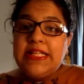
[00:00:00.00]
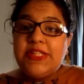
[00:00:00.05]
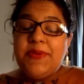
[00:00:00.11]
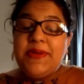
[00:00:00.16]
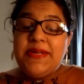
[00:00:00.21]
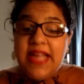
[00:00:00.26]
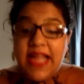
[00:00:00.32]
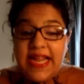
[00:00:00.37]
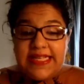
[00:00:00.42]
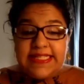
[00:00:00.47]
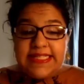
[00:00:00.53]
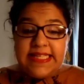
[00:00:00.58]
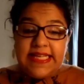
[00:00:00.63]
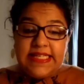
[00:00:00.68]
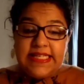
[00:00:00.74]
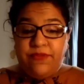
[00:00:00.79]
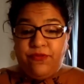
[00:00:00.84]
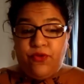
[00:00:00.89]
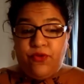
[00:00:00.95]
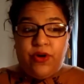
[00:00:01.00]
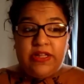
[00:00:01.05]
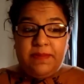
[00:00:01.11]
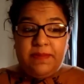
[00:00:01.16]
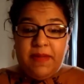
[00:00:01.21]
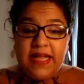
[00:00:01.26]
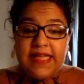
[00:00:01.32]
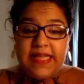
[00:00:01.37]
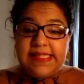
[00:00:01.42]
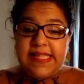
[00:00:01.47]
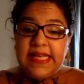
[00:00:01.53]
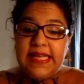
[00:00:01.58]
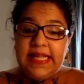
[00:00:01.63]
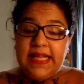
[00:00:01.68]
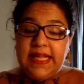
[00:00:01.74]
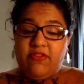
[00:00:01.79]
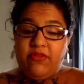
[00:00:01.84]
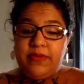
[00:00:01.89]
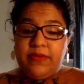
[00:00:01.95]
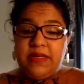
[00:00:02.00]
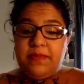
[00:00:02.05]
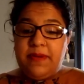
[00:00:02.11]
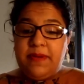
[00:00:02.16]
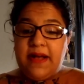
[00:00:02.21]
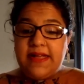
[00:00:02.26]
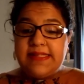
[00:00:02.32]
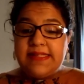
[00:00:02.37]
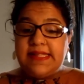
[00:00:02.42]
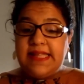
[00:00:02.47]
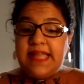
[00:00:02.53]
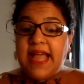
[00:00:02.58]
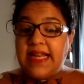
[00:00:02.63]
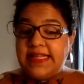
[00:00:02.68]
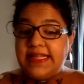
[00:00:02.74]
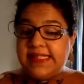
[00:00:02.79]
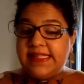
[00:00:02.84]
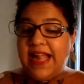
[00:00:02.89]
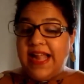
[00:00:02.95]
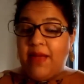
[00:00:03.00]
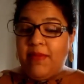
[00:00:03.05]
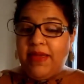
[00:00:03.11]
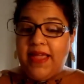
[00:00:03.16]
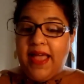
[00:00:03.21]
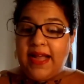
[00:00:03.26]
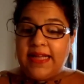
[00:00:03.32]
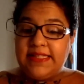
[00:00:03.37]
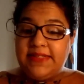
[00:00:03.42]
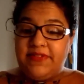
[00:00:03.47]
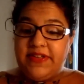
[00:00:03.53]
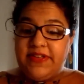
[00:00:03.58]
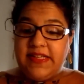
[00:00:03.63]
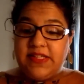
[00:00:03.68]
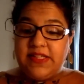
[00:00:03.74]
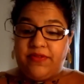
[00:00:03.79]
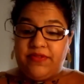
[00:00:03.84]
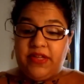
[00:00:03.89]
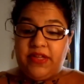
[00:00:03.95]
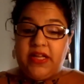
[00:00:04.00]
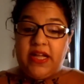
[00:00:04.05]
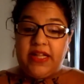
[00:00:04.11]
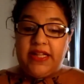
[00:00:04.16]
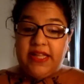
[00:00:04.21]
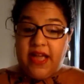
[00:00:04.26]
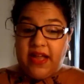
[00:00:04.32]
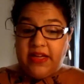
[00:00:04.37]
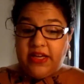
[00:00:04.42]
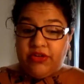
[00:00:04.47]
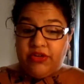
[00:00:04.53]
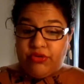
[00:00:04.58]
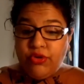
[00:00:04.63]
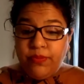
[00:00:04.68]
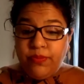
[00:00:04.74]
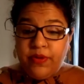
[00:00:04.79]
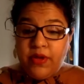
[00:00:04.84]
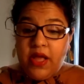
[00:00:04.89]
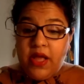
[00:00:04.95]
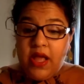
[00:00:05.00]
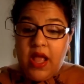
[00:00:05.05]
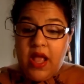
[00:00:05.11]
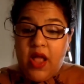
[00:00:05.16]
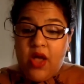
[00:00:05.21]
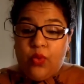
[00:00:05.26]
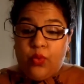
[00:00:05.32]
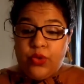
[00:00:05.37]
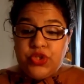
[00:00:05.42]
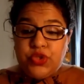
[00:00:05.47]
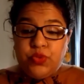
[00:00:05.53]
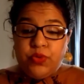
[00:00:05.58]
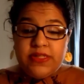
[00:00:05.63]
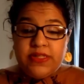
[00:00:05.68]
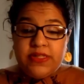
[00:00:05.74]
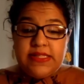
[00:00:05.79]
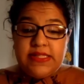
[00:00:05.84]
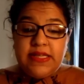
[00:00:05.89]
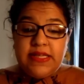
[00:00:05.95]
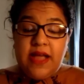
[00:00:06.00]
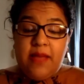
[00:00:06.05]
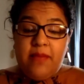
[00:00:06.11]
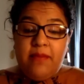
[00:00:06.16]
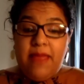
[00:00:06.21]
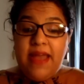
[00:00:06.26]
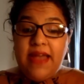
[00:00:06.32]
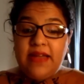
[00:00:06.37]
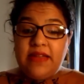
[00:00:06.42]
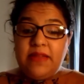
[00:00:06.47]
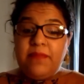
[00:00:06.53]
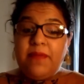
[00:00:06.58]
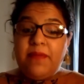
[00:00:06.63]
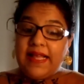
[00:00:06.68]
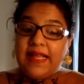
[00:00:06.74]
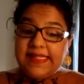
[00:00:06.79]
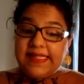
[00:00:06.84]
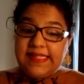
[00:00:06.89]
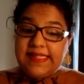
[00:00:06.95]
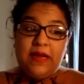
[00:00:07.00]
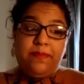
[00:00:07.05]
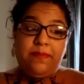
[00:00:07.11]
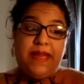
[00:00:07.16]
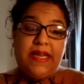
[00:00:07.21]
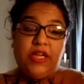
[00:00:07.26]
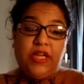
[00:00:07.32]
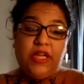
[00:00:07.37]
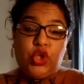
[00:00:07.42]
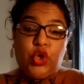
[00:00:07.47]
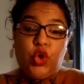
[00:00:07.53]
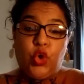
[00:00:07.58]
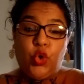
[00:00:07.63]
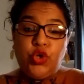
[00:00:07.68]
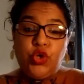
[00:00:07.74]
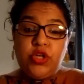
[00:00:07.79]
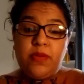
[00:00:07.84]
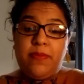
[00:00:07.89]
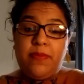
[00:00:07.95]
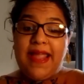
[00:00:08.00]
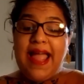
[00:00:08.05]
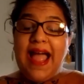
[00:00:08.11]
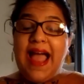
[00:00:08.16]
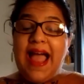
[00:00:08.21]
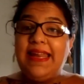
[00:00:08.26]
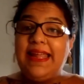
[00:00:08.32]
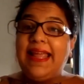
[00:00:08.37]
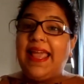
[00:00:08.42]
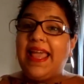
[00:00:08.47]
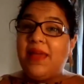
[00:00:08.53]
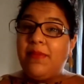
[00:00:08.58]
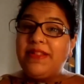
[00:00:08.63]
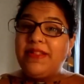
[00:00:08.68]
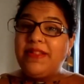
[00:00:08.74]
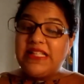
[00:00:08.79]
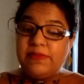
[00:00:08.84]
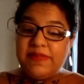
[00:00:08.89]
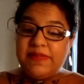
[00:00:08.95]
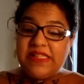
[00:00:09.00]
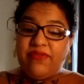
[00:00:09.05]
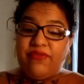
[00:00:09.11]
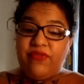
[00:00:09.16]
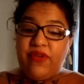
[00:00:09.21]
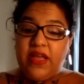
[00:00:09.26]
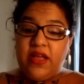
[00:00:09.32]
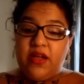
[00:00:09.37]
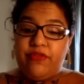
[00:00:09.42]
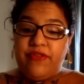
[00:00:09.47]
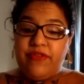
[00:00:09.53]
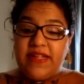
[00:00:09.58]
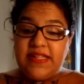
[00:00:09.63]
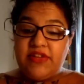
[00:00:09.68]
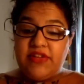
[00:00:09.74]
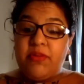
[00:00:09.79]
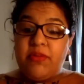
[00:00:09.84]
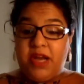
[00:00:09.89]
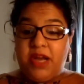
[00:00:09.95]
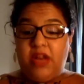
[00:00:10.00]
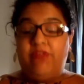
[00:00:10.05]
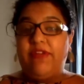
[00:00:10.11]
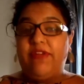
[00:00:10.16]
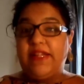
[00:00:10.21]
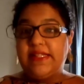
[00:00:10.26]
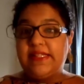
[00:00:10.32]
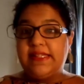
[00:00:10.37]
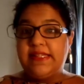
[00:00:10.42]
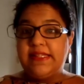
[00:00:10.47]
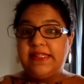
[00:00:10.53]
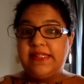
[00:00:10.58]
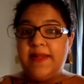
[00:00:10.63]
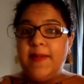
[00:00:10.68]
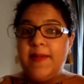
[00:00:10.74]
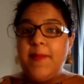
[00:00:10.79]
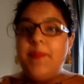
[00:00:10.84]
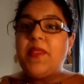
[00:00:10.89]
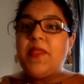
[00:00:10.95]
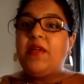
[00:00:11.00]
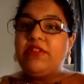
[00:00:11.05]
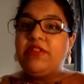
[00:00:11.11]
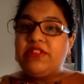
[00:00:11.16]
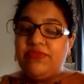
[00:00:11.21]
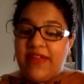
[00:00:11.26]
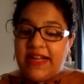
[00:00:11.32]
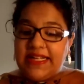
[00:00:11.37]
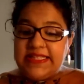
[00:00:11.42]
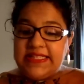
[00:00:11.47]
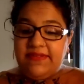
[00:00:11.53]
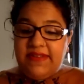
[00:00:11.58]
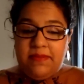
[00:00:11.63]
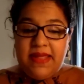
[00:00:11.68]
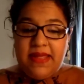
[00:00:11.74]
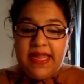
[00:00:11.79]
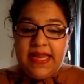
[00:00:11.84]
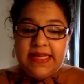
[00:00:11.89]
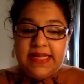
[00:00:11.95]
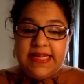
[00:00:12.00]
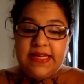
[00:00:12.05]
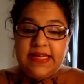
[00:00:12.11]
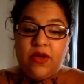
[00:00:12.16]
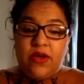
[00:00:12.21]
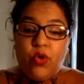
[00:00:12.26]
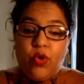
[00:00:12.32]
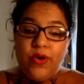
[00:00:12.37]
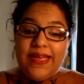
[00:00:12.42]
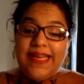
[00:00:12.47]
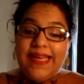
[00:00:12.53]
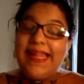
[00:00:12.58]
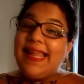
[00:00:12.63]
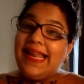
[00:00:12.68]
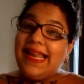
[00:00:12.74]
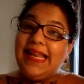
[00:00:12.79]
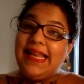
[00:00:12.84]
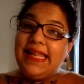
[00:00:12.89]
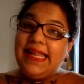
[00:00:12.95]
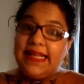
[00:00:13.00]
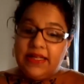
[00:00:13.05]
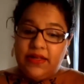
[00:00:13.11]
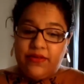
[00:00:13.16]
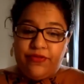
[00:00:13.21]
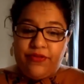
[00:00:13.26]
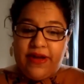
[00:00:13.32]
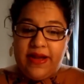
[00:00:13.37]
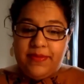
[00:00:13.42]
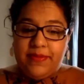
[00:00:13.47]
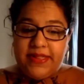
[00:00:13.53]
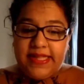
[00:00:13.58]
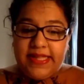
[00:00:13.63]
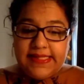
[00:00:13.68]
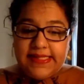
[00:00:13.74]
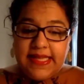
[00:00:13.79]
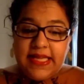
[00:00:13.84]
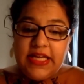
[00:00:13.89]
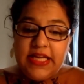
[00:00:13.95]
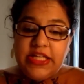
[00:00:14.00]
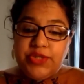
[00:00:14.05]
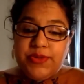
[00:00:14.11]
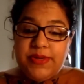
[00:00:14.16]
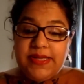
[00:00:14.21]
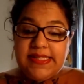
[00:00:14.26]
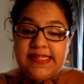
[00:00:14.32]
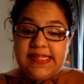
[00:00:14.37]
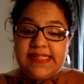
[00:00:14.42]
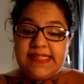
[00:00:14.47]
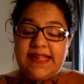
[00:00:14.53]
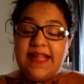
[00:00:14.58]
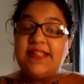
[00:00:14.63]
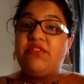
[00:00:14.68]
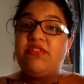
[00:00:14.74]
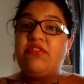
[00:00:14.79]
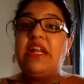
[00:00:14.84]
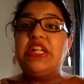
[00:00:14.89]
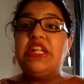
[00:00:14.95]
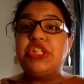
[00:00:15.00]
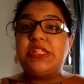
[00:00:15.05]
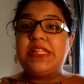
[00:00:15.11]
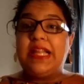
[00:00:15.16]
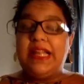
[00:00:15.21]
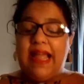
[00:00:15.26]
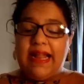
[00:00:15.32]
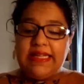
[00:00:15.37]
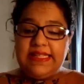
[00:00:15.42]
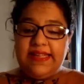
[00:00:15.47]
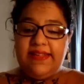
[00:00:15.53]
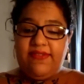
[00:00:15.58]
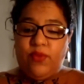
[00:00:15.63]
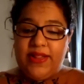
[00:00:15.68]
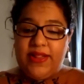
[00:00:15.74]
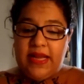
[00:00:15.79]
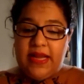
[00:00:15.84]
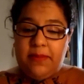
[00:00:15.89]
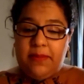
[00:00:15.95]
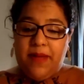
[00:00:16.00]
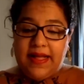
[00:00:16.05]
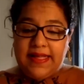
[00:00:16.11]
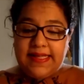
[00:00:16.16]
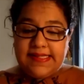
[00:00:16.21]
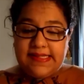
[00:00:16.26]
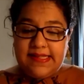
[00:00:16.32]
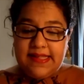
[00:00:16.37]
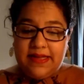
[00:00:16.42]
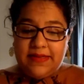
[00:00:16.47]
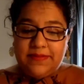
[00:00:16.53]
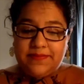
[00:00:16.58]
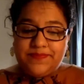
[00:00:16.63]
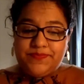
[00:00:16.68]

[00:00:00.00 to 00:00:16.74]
So in 1984, the Pakistani government passed the Anti-Islamic Activities of the Qadiani Group, which was to amend the Pakistan Penal Code by adding Ahmadi-specific criminal offenses, which effectively made it wholly illegal for Ahmadis to exist as a religious collective within Pakistan.